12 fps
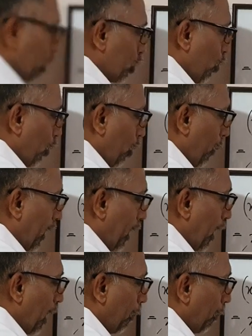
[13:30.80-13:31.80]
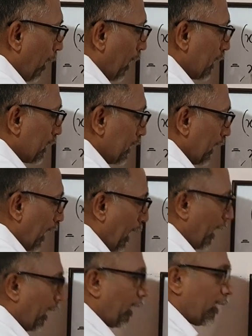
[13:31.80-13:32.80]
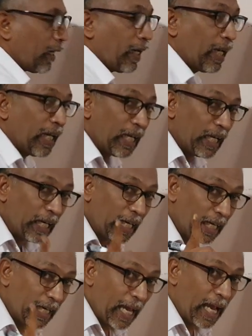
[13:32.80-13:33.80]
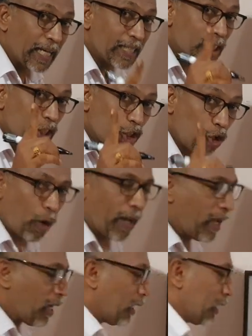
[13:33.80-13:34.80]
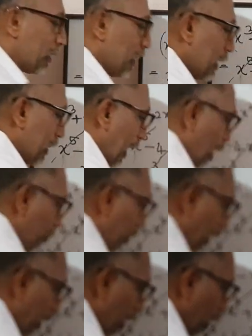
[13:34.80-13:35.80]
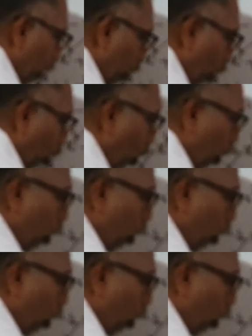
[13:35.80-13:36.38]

is going to be plus 9 x square. The same thing. No